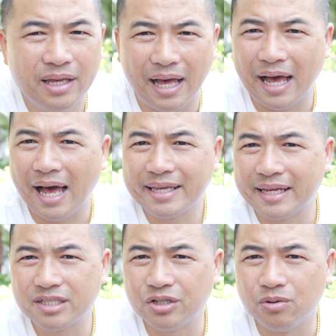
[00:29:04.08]
I
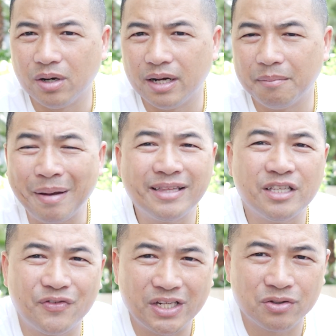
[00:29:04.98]
get to make
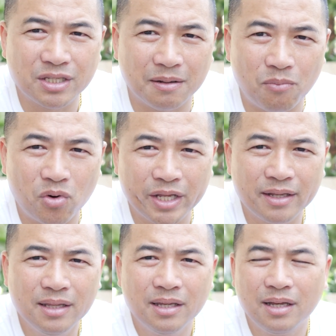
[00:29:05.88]
these videos in the
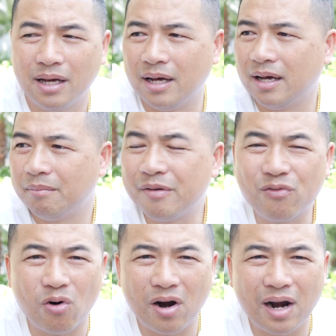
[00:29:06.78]
morning
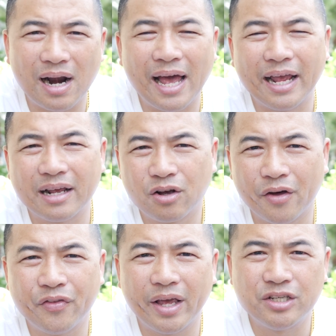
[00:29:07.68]
before I go
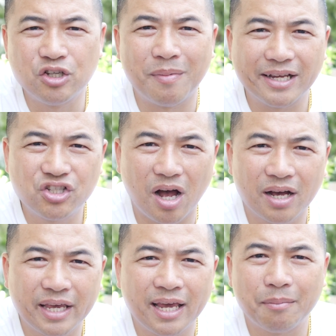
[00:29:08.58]
up and do my
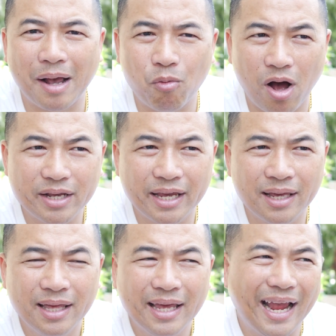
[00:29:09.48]
jogging and my walking.
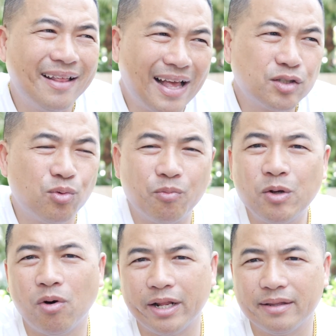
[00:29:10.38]
And that's what we
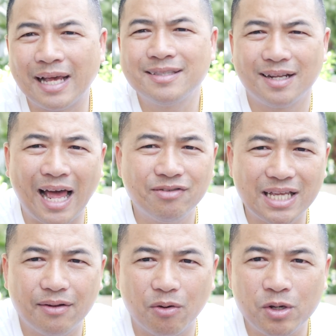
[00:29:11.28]
wanted. That's the
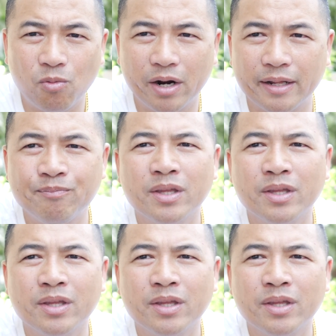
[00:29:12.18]
lifestyle that we wanted.